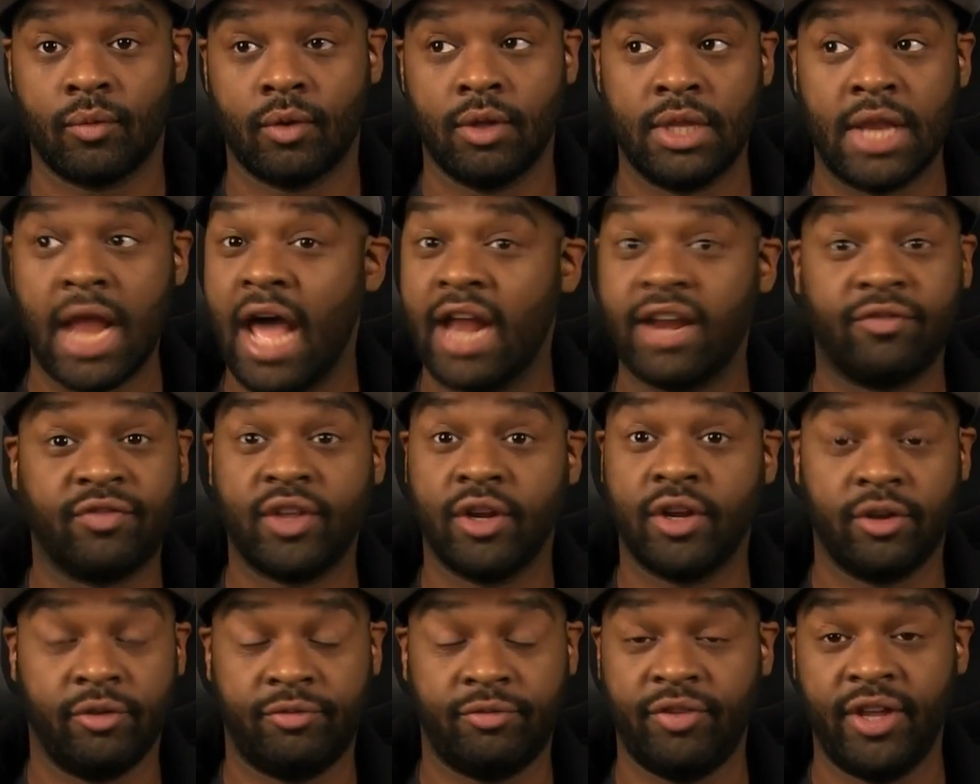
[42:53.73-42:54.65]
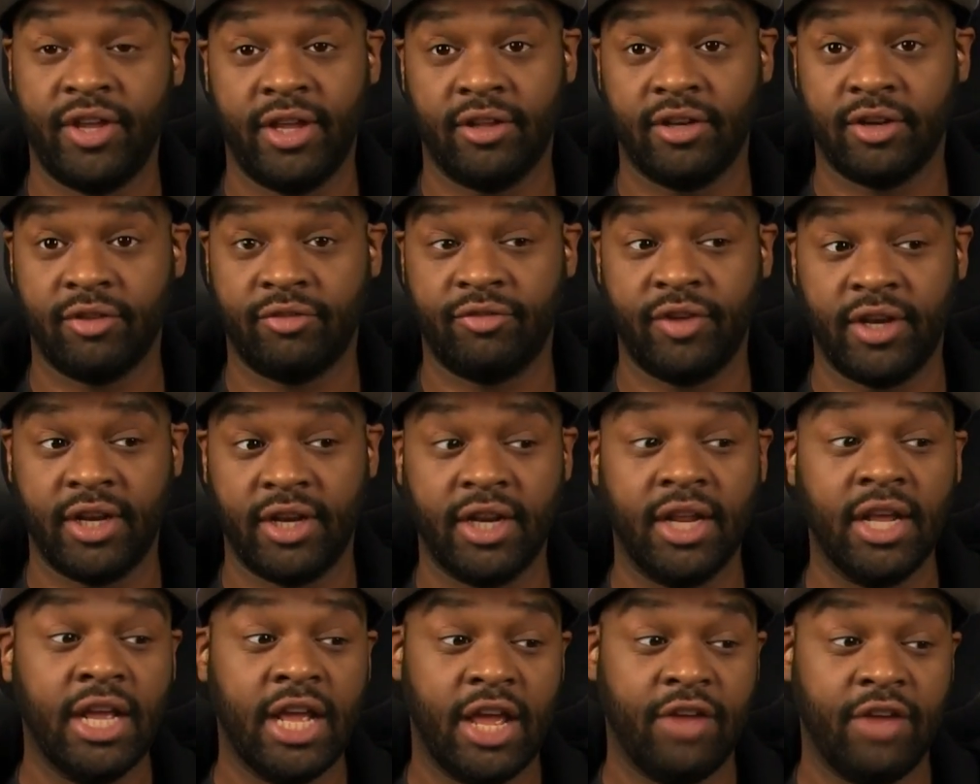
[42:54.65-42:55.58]
Not if they're defended.
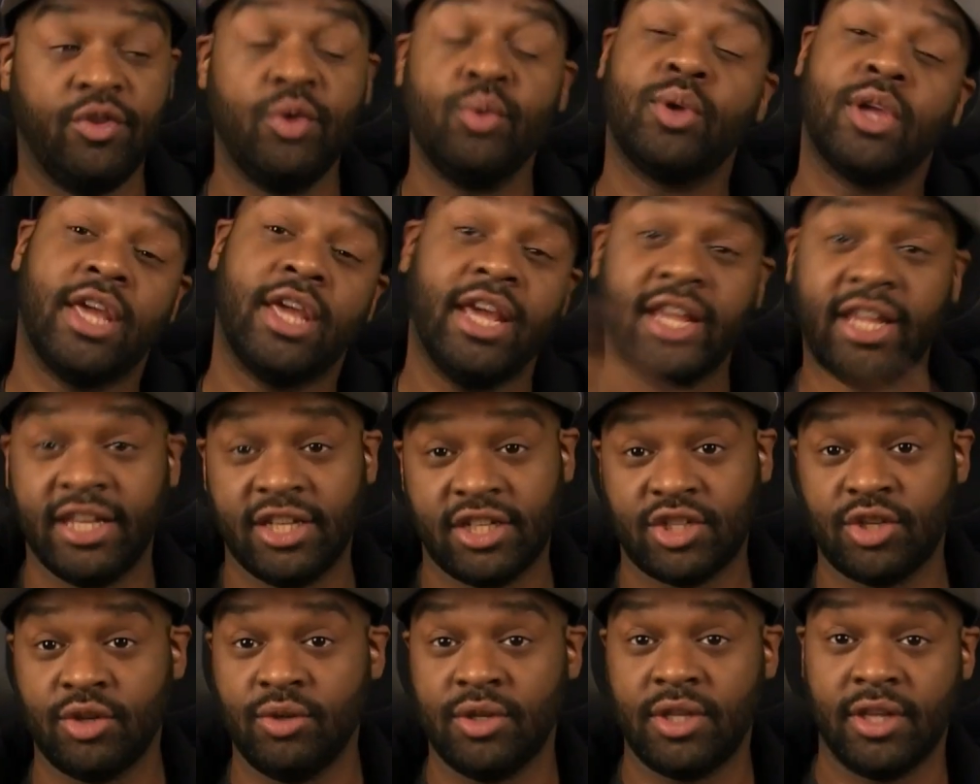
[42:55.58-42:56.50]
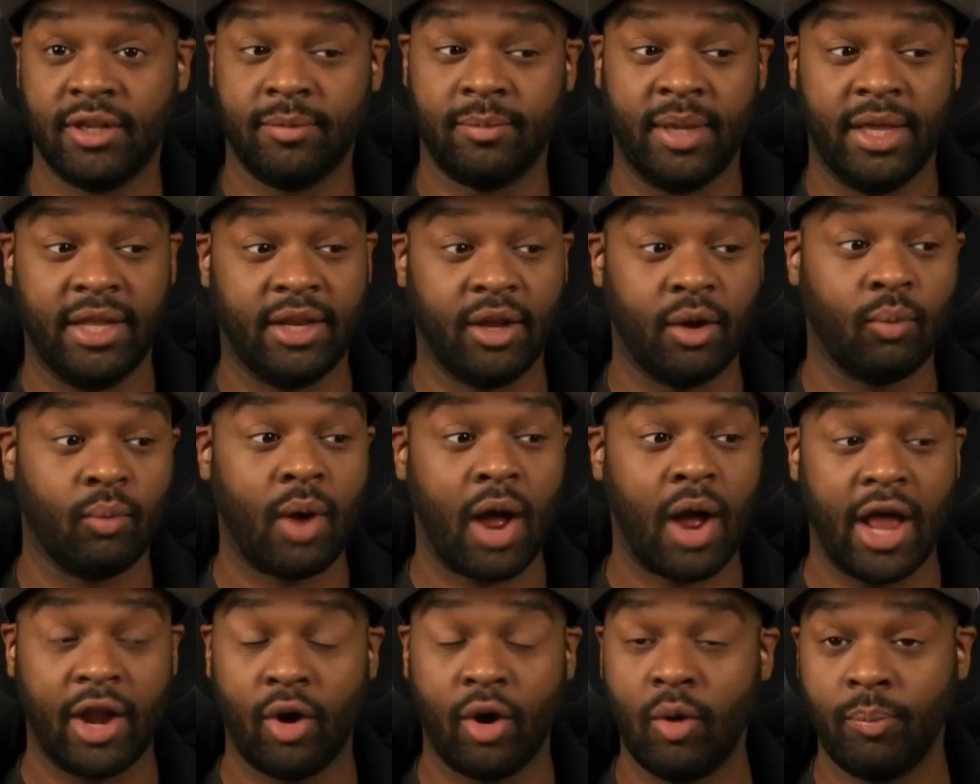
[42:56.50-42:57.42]
If you kick it to them and they're
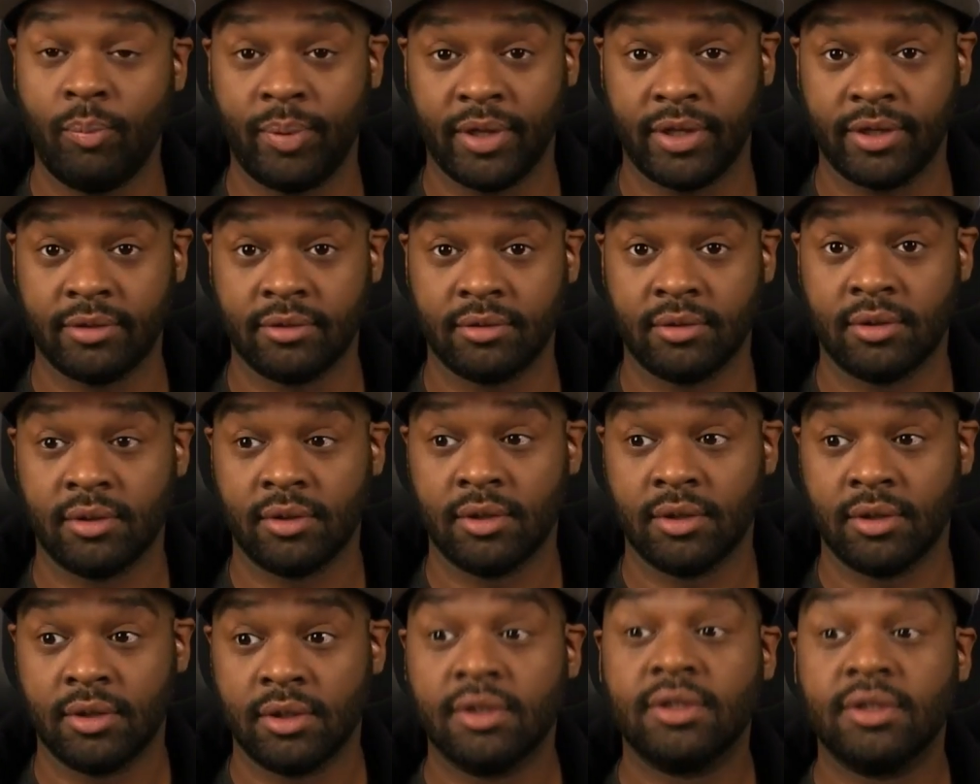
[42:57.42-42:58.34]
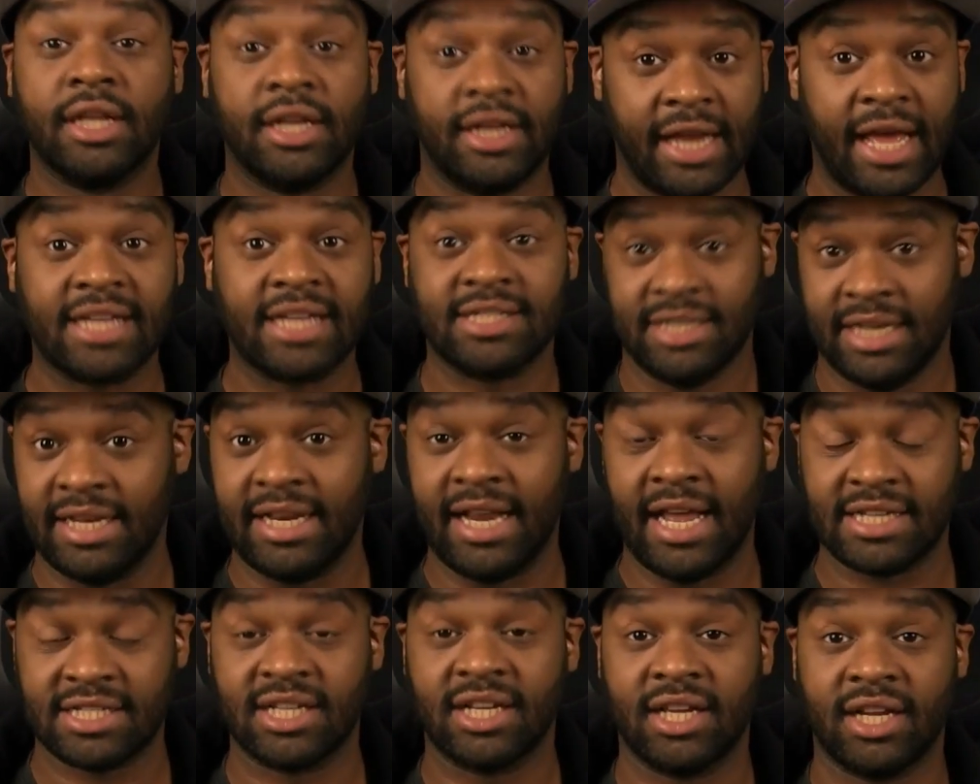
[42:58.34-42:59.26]
wide open, then
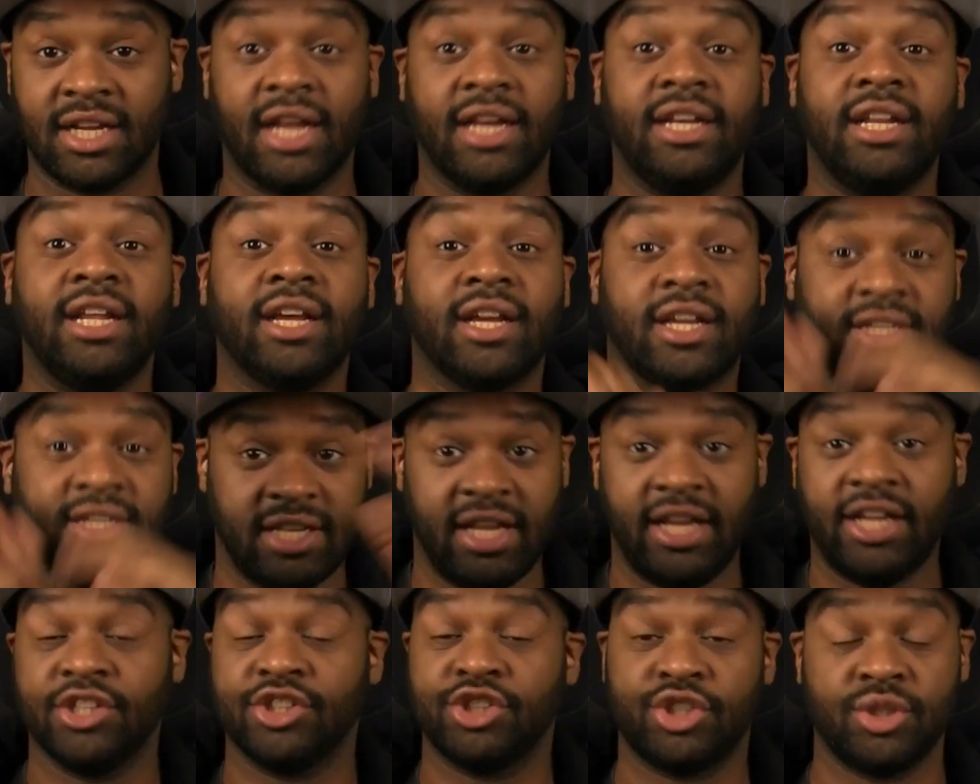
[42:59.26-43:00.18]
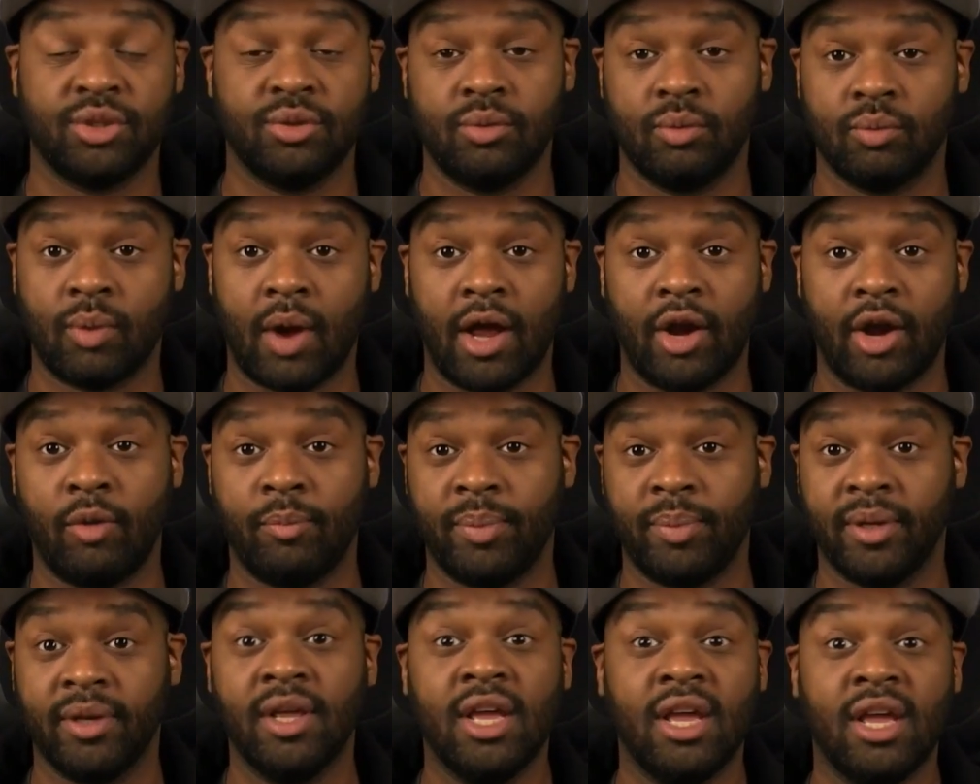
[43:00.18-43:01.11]
that's a good idea because they can shoot wide open.